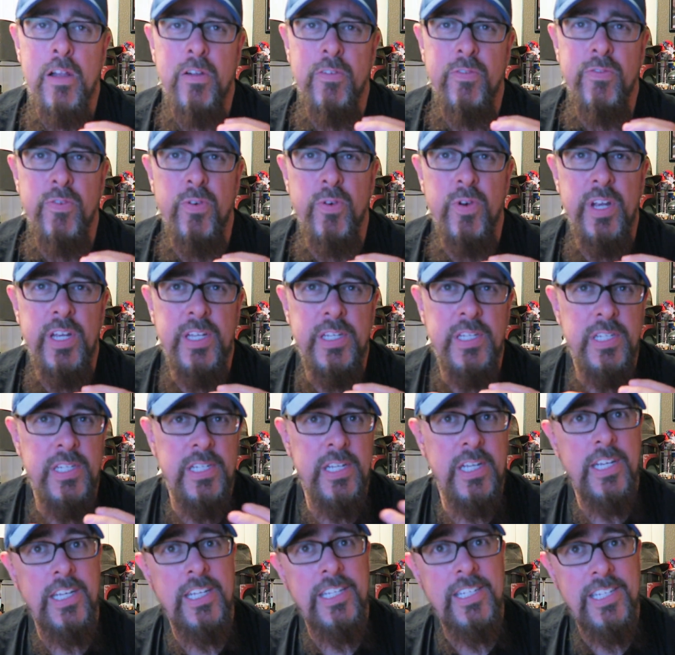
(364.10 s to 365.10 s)
For as
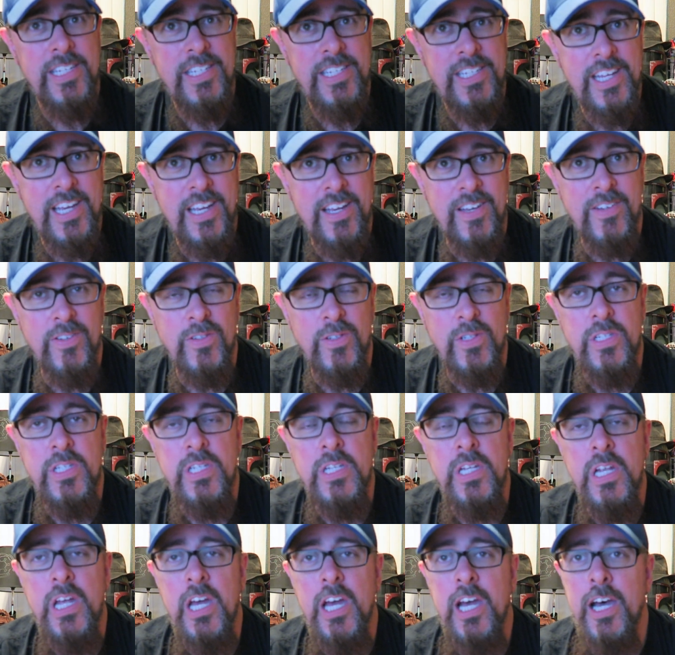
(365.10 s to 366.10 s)
sick as it
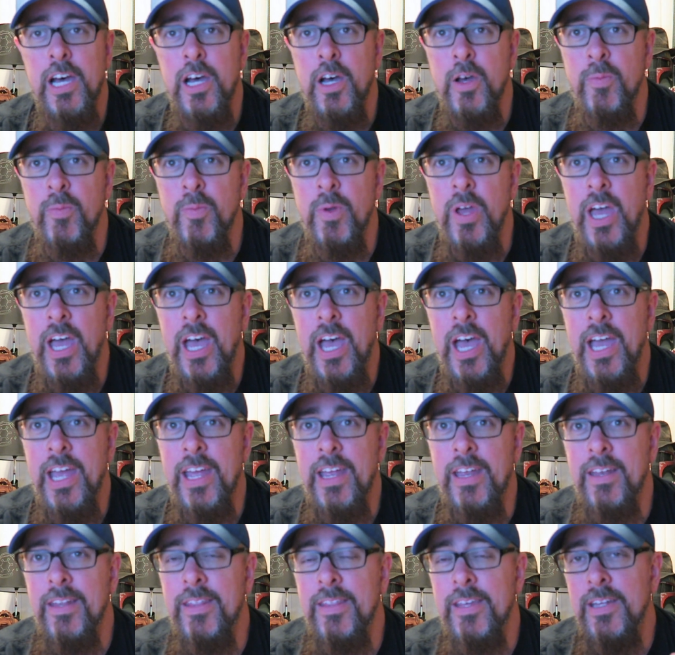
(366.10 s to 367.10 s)
sounds,
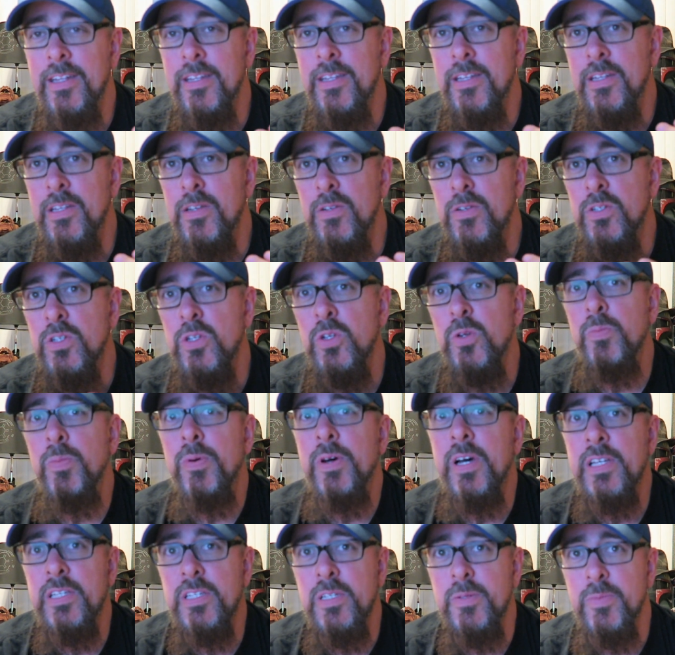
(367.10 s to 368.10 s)
I think that there's two
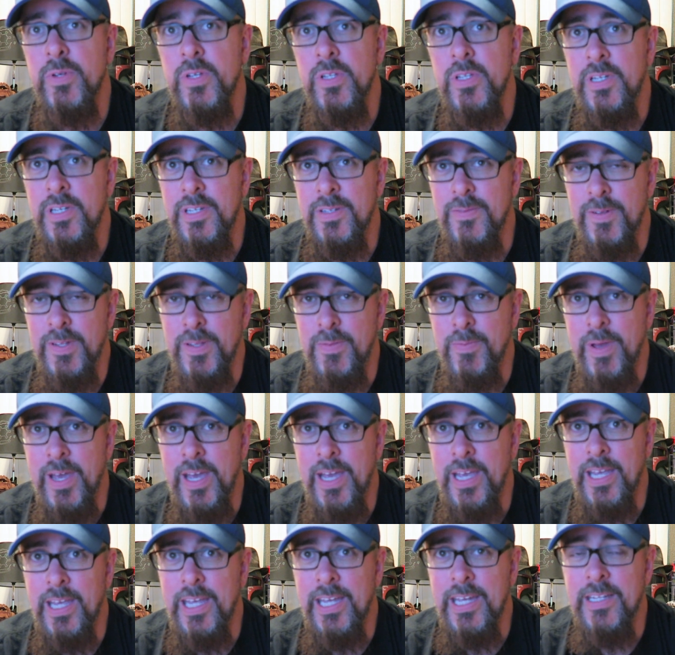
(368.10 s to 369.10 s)
possibilities with
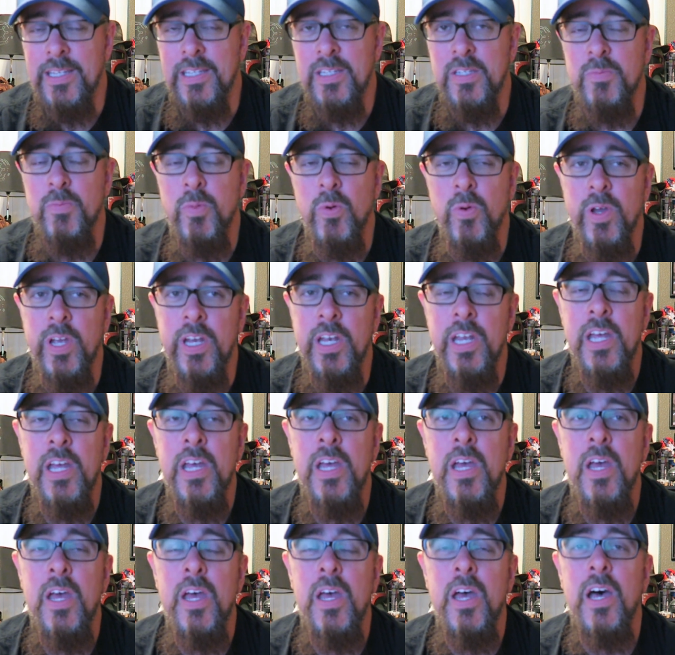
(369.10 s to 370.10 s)
Maggie at this point.
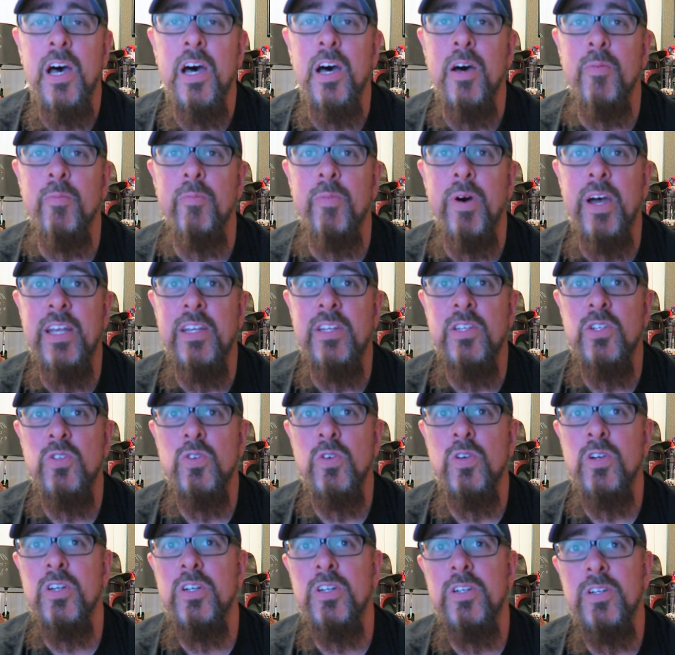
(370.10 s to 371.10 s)
My
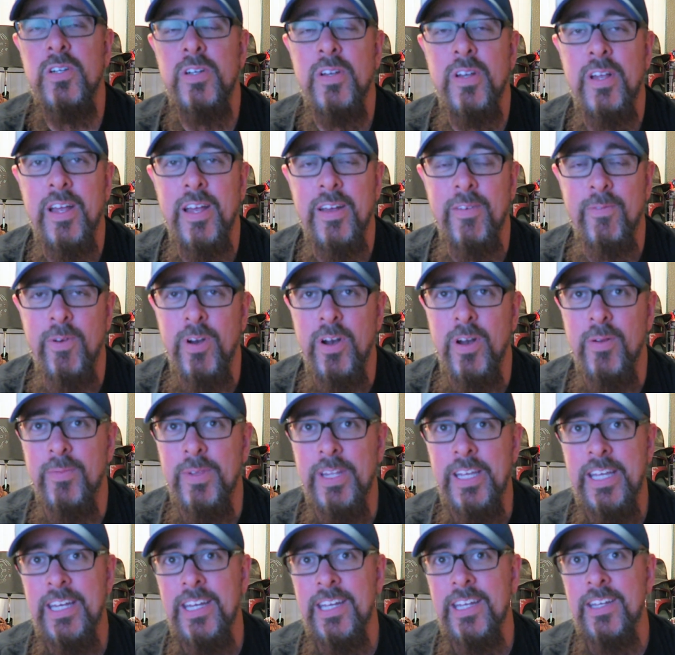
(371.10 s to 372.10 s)
stronger, where I'm
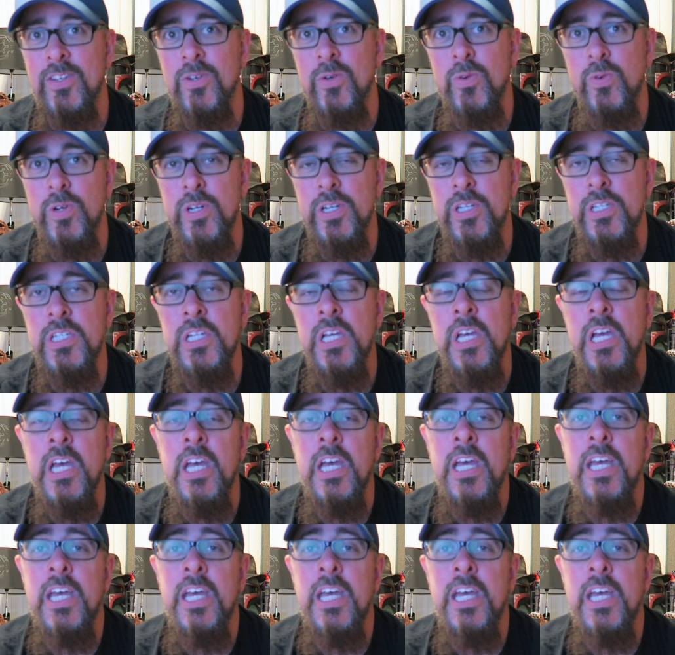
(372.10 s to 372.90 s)
leaning towards,